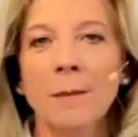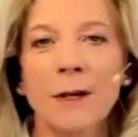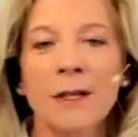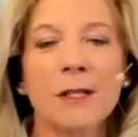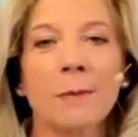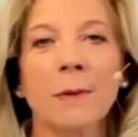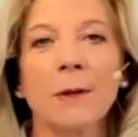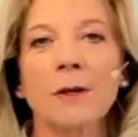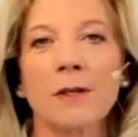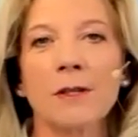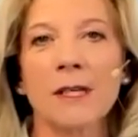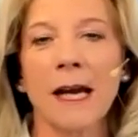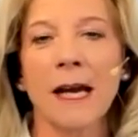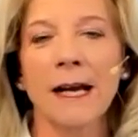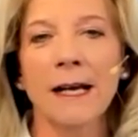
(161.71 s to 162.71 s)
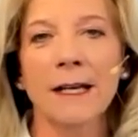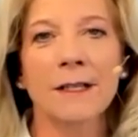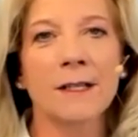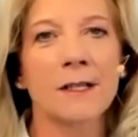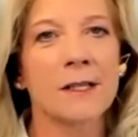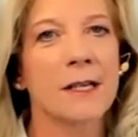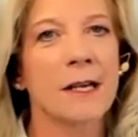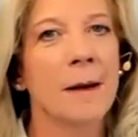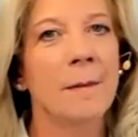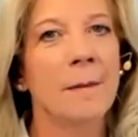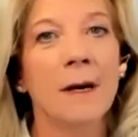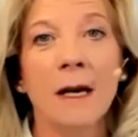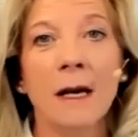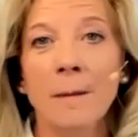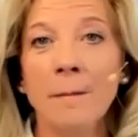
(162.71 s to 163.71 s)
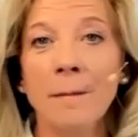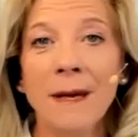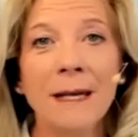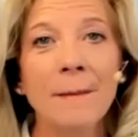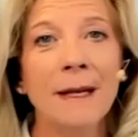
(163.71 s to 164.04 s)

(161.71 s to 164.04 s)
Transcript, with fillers: principles and some many,